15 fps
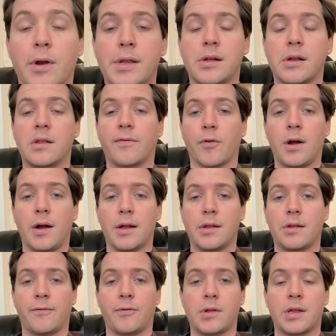for instance, for
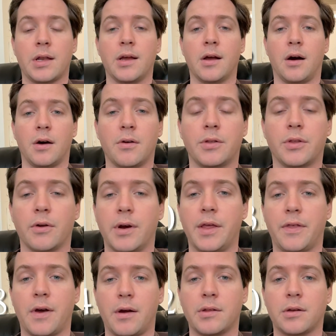us, for sending
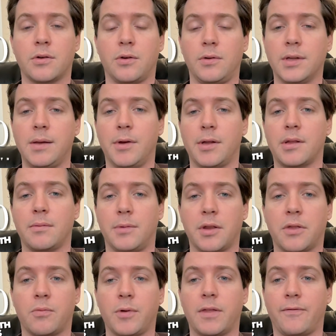130,000 cold emails a
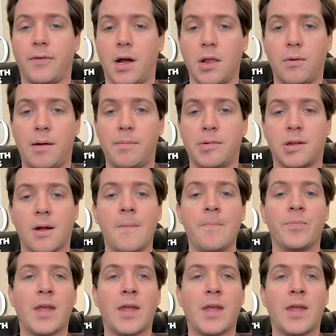month with follow-ups,